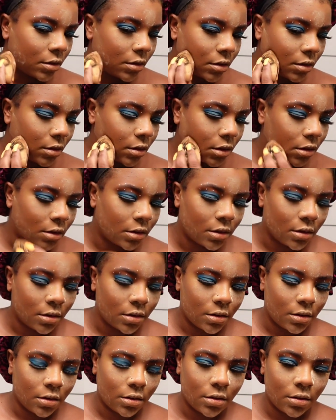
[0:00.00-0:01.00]

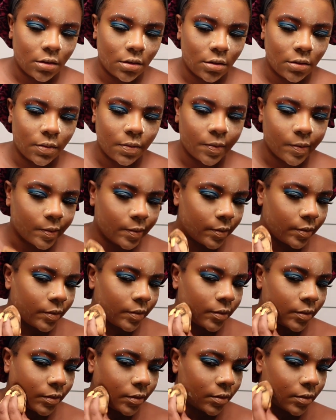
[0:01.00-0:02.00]

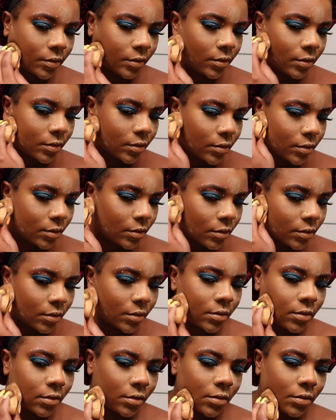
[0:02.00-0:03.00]

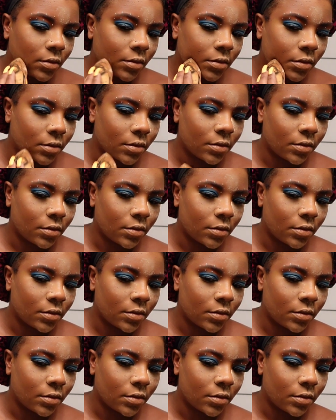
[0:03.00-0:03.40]
(no one is talking)